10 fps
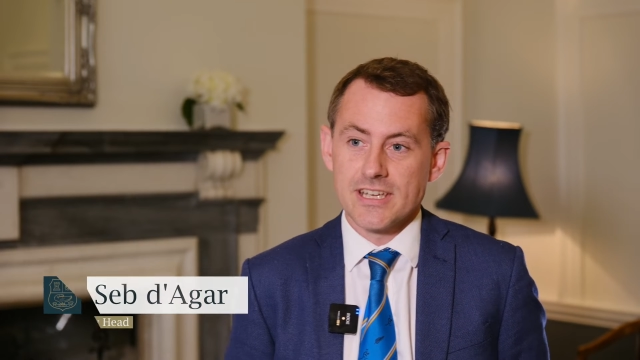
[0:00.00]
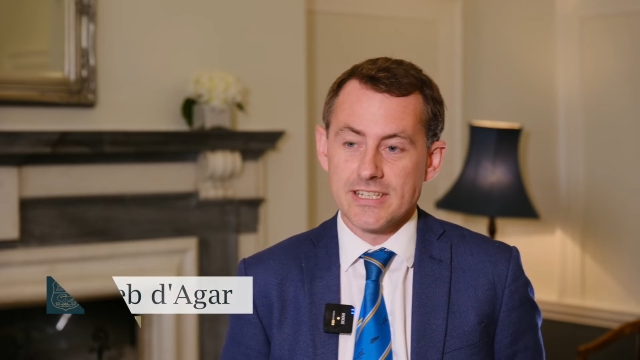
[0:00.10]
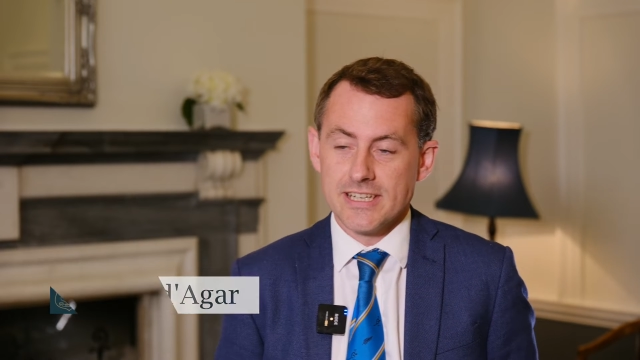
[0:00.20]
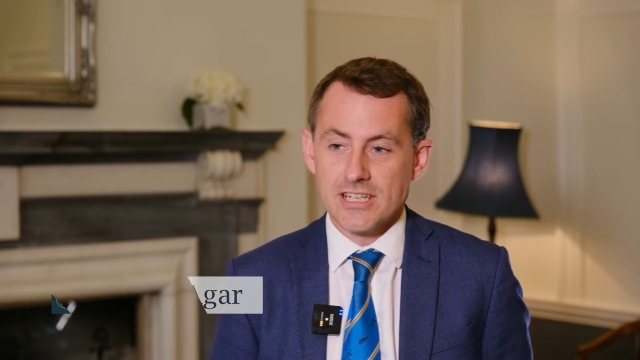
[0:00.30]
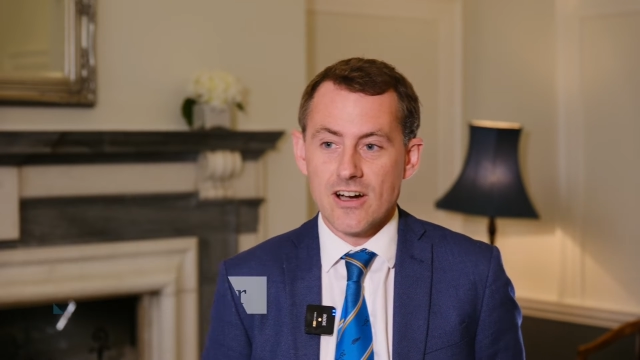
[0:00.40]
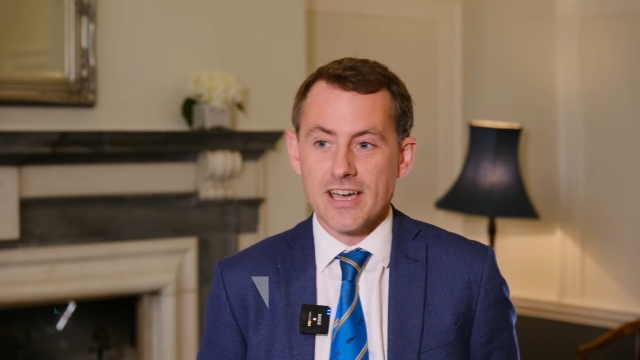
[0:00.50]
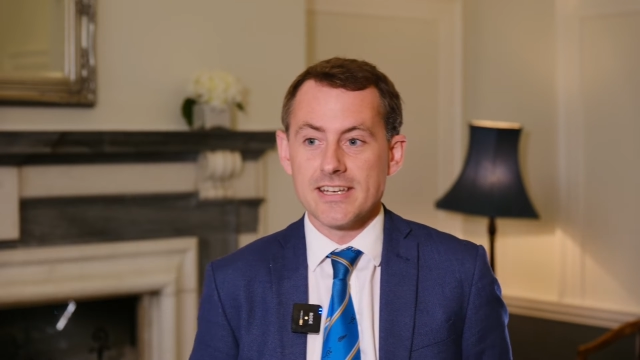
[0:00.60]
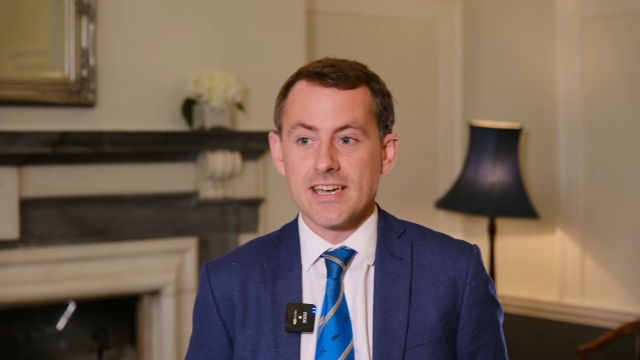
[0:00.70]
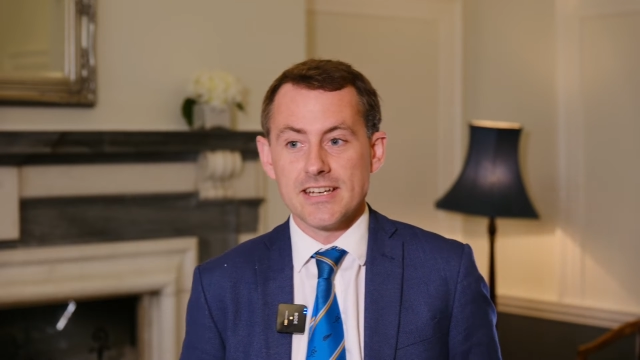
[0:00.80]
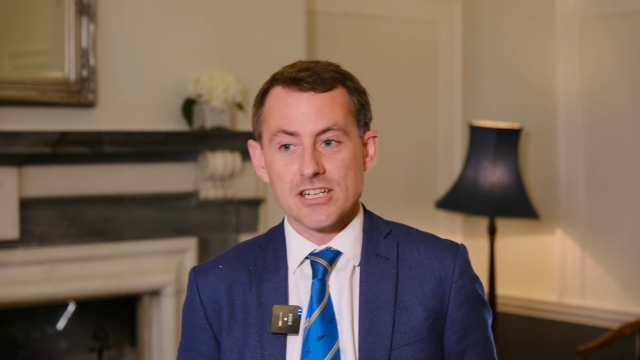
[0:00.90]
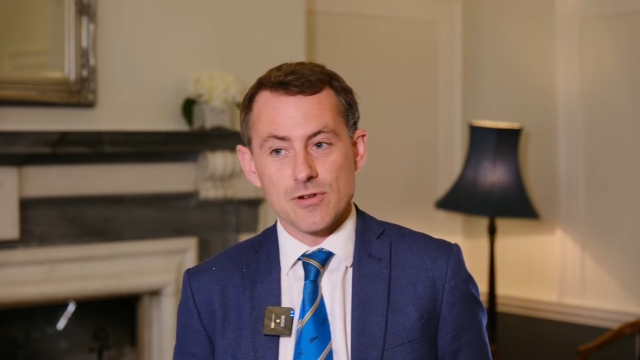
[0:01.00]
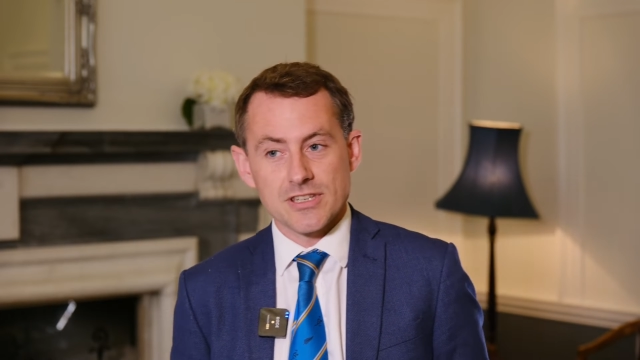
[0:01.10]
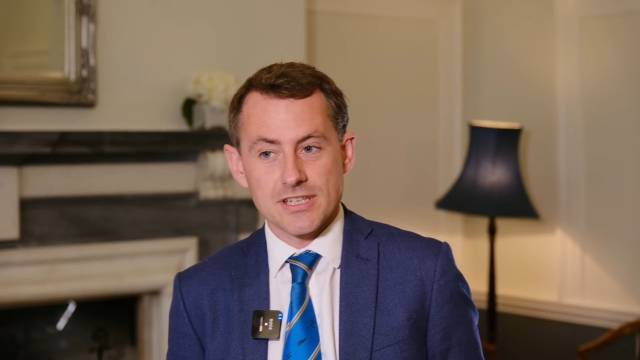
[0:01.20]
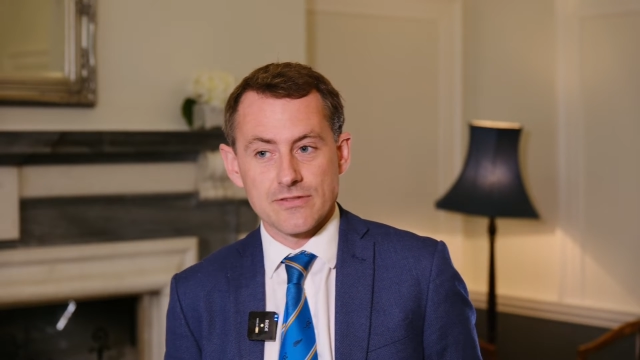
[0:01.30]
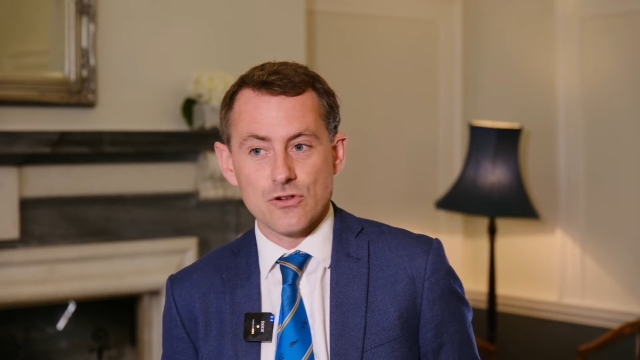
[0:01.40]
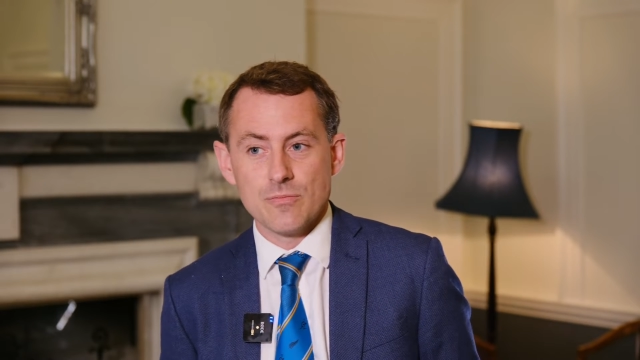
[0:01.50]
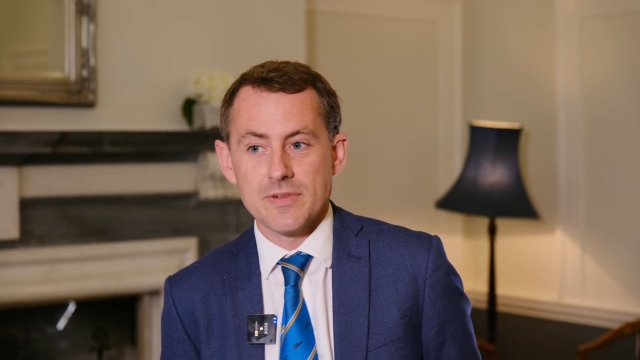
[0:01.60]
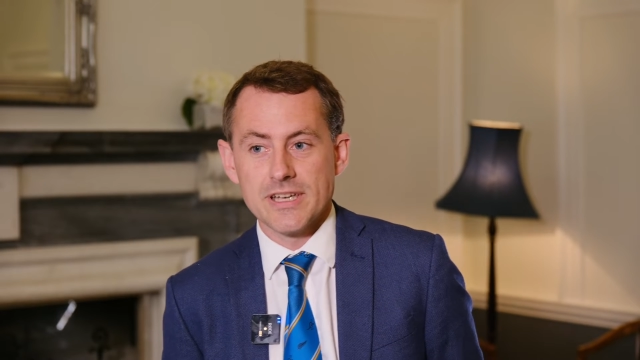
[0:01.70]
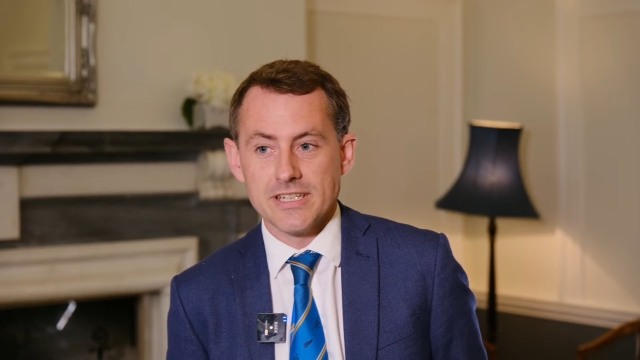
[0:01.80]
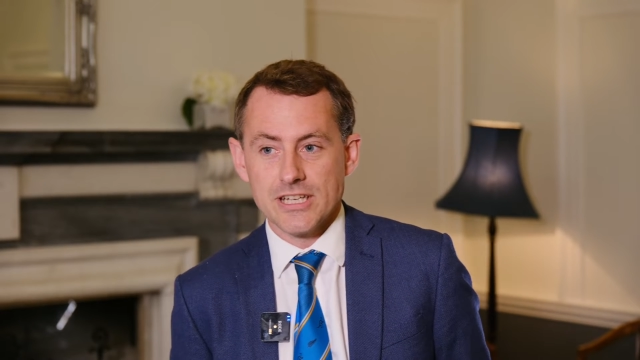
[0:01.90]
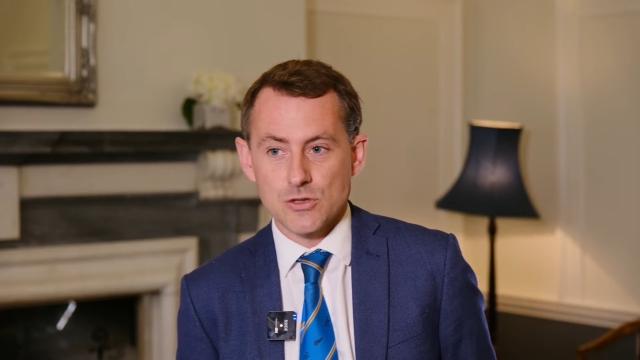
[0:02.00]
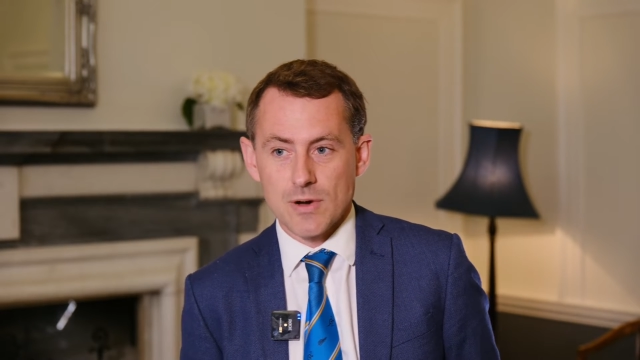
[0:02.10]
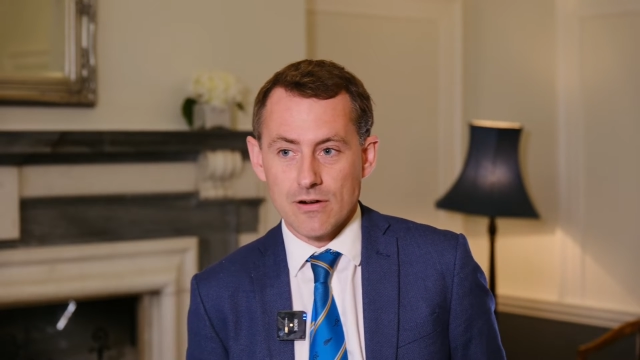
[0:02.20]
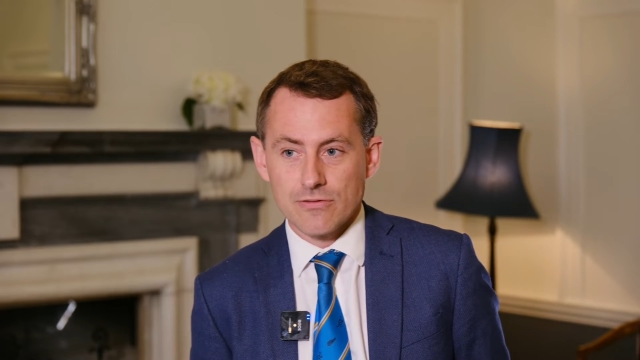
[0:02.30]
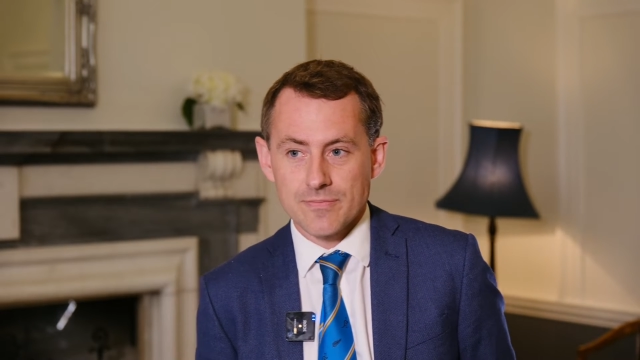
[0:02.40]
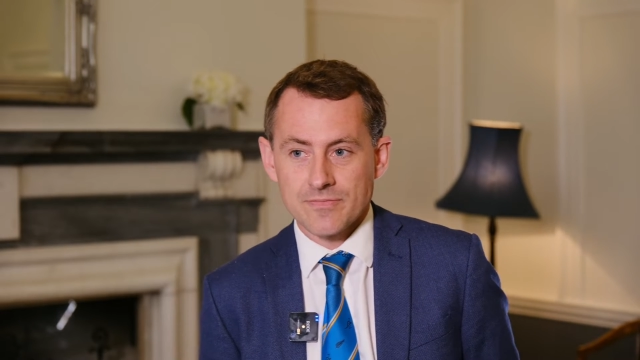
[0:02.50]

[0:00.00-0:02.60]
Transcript: Year 9 and into our sixth form in Year 12.